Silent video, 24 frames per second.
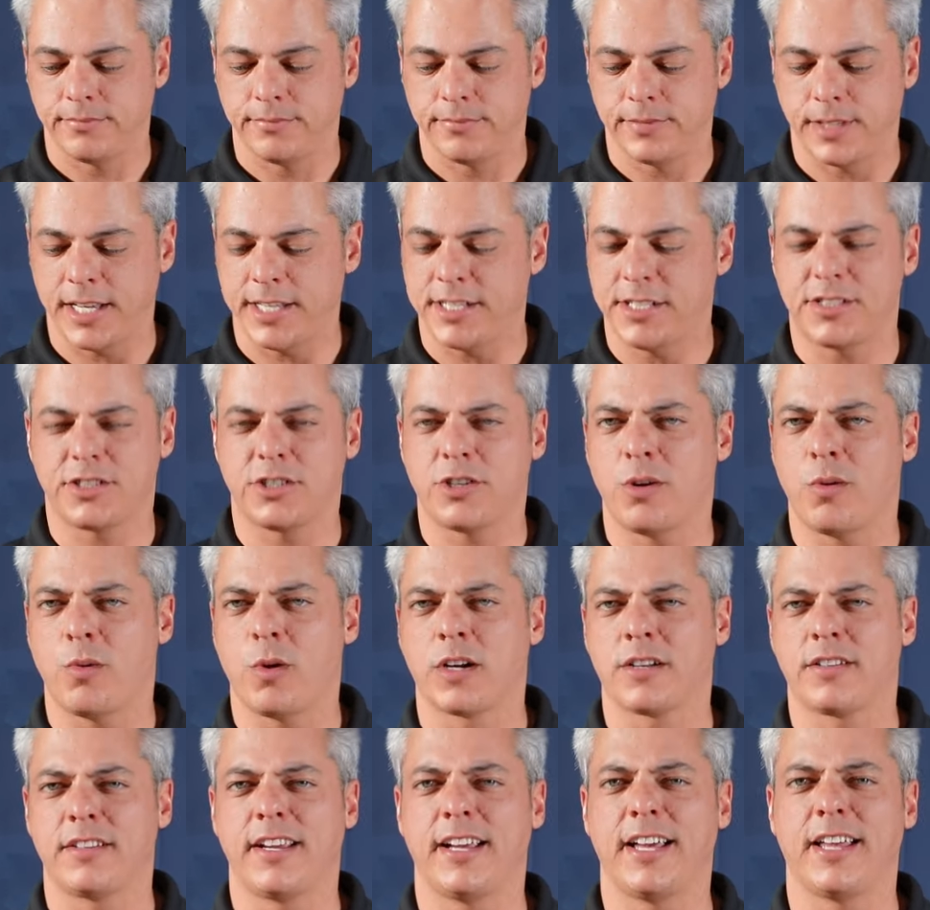They just don't
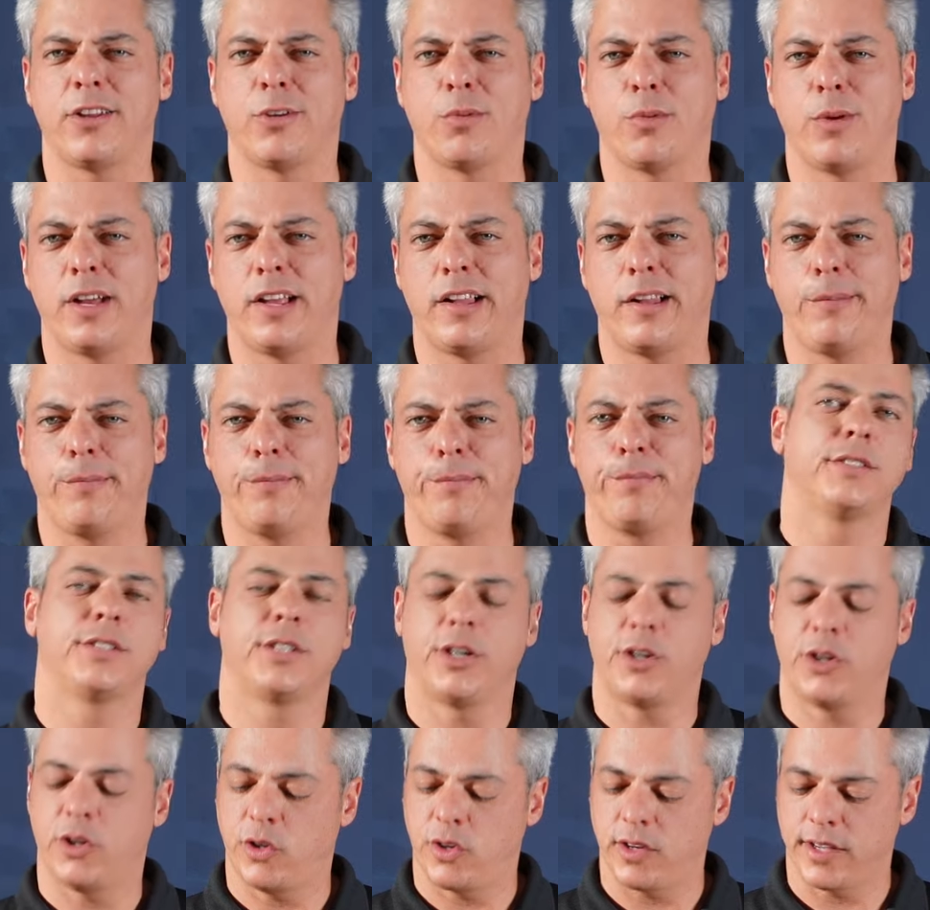work together well.
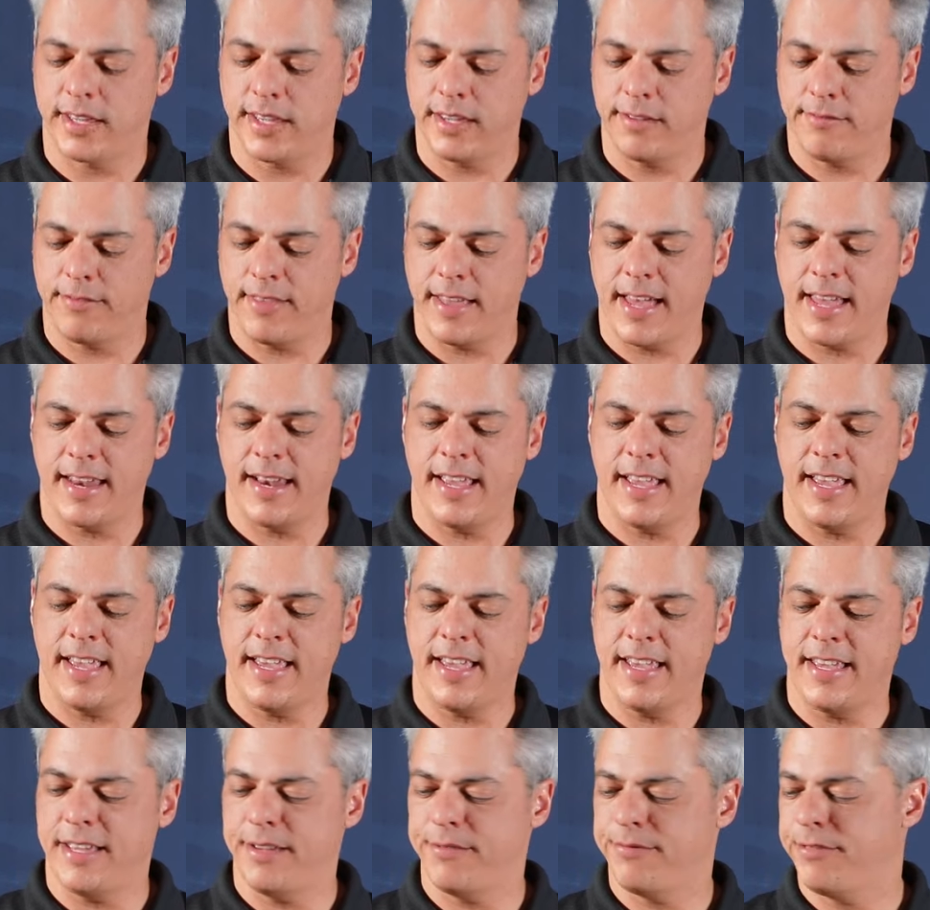So give that
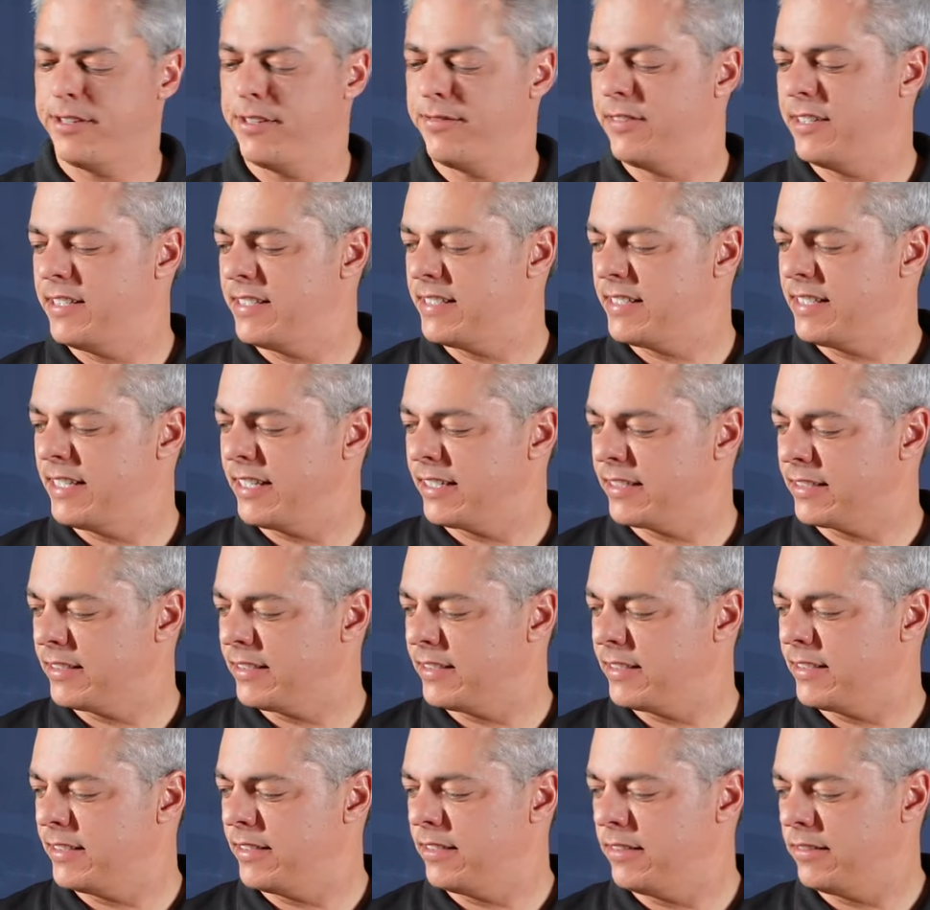a
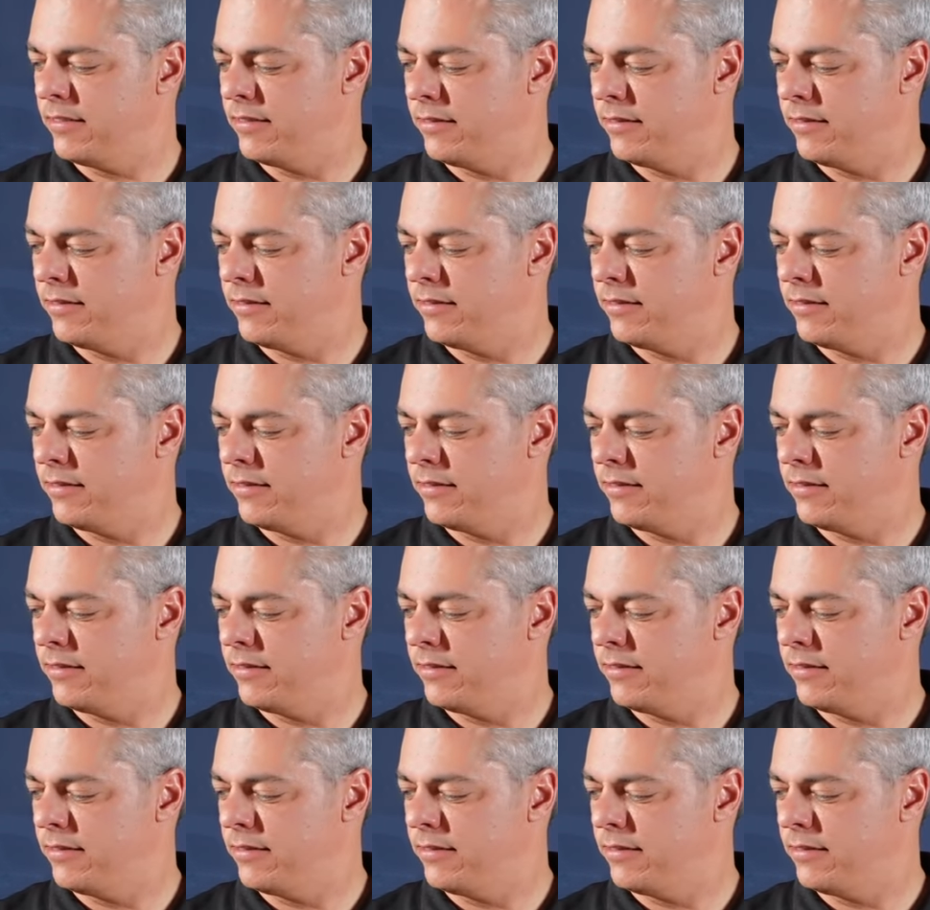56.